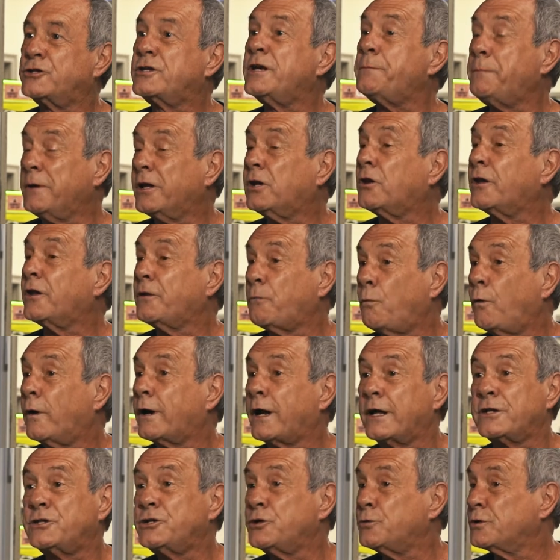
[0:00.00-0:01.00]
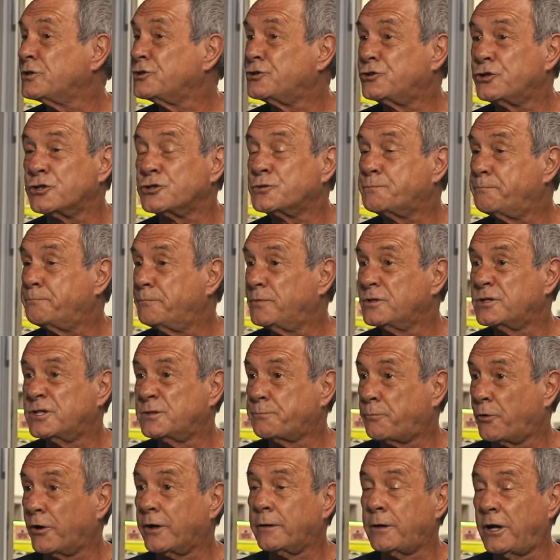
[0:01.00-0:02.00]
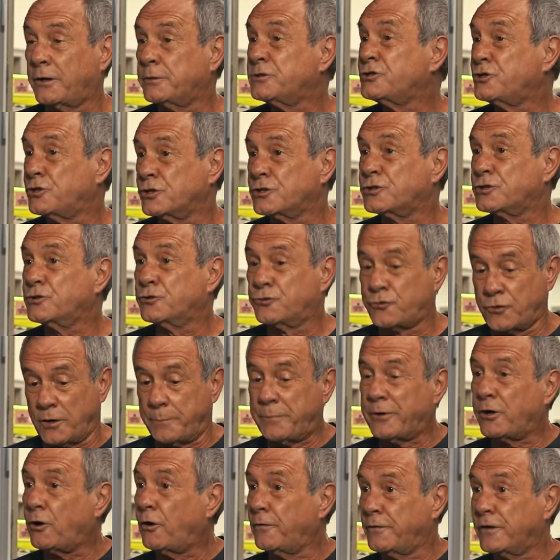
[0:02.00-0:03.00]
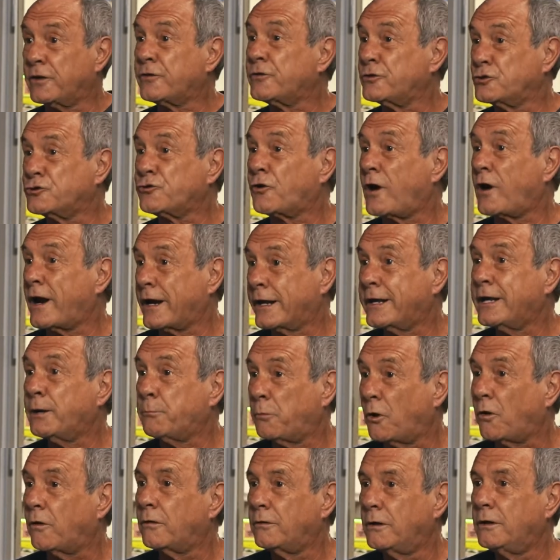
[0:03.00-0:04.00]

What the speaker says: Typically, what I do is just drip it onto the dry kibble.